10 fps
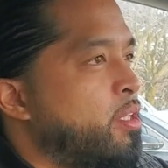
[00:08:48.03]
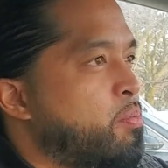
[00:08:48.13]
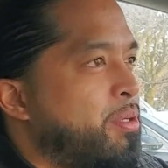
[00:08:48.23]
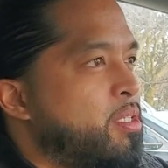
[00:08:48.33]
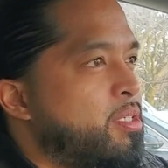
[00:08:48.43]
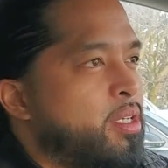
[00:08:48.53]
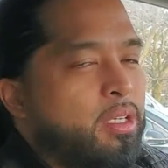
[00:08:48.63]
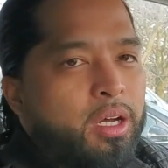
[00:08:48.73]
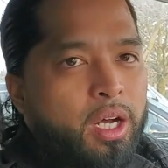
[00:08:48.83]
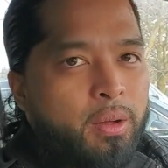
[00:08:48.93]
This place is
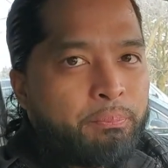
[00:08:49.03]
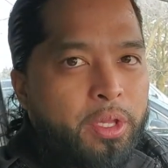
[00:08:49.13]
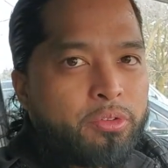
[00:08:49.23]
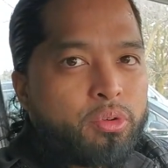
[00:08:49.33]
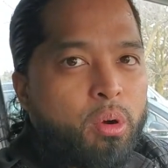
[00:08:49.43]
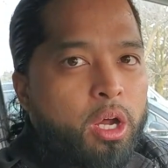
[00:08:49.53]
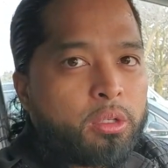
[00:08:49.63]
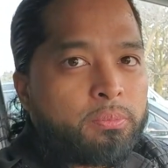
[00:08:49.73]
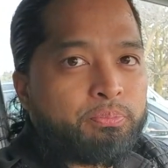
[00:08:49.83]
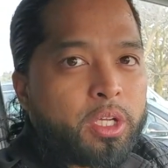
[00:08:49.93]
in um, in
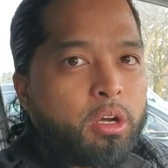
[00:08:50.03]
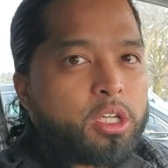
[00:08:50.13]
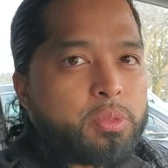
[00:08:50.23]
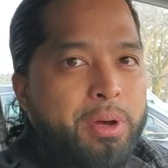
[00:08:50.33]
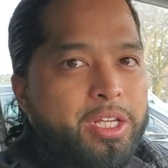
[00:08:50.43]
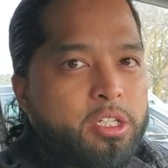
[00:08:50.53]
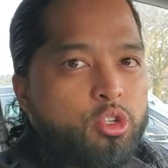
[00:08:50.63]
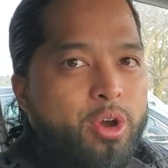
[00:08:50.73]
Toronto called Spicy